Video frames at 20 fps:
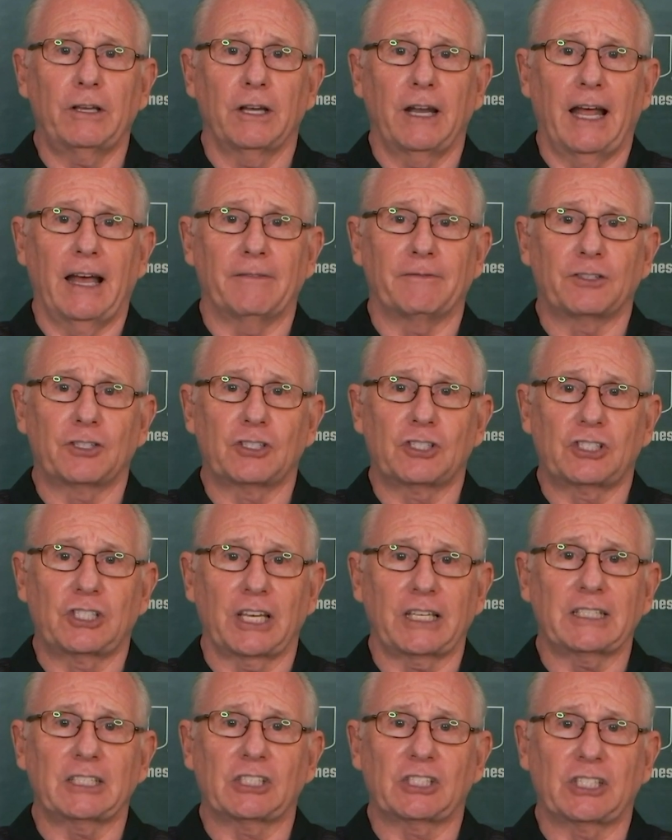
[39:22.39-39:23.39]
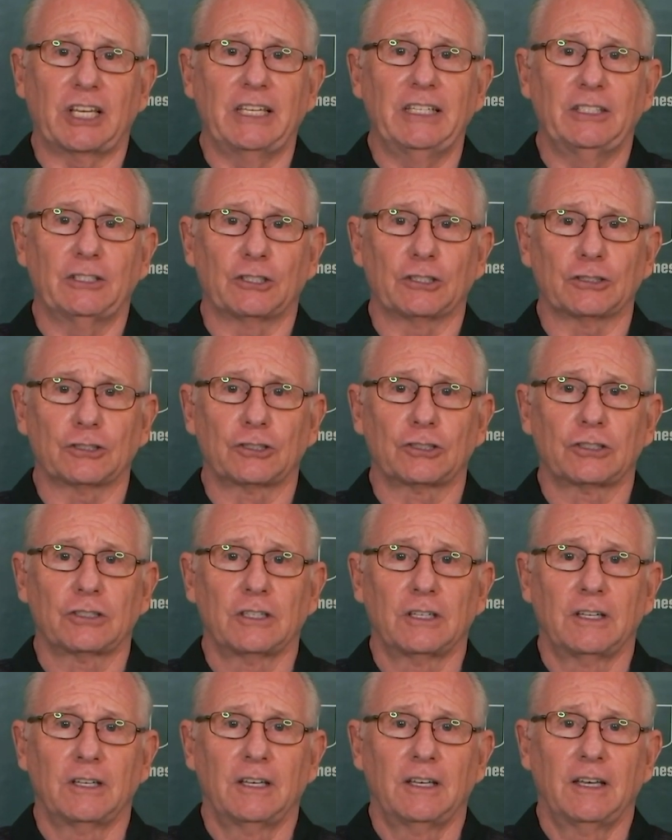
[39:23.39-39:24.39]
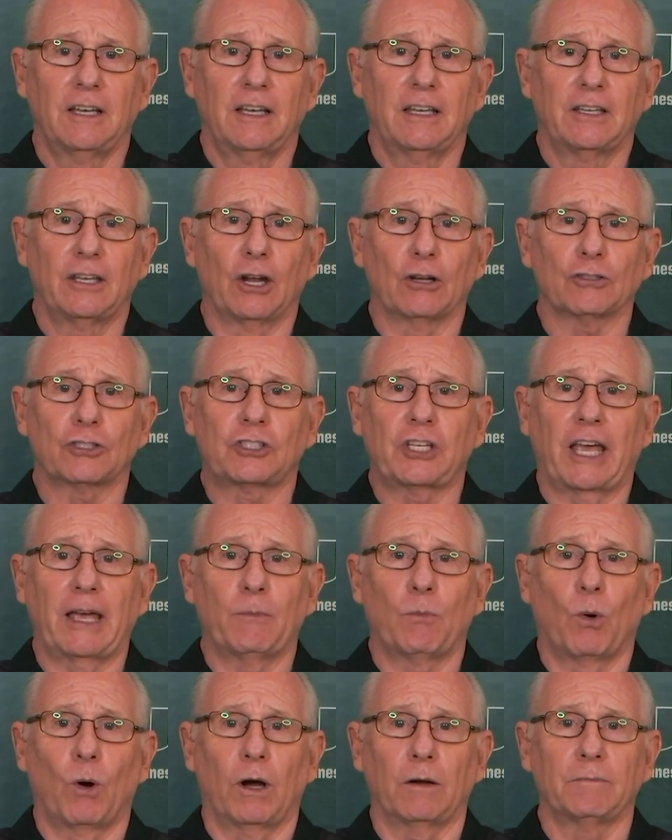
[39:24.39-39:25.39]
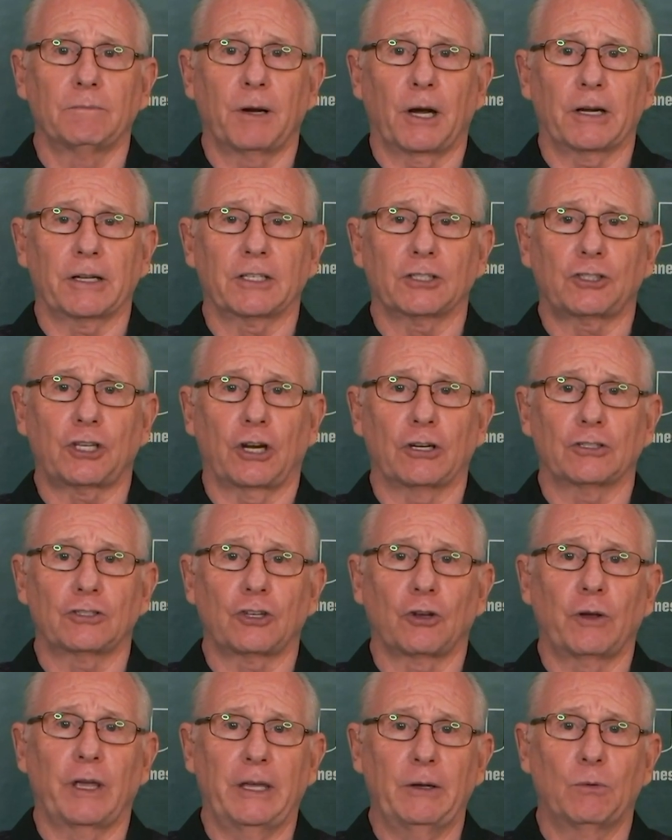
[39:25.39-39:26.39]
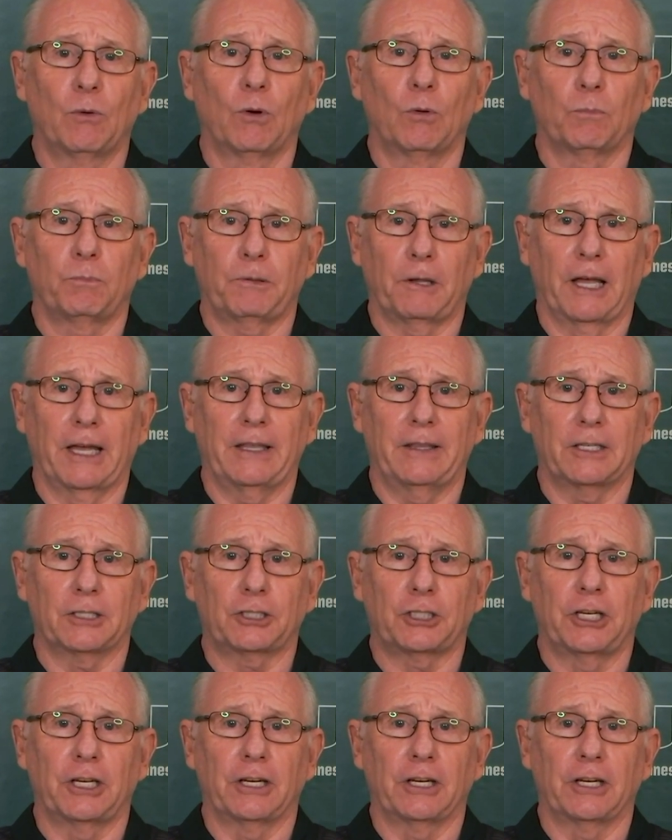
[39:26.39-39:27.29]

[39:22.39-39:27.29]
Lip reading: could have six seniors. You know, Sam Wardenberg is hurt, so he won't play this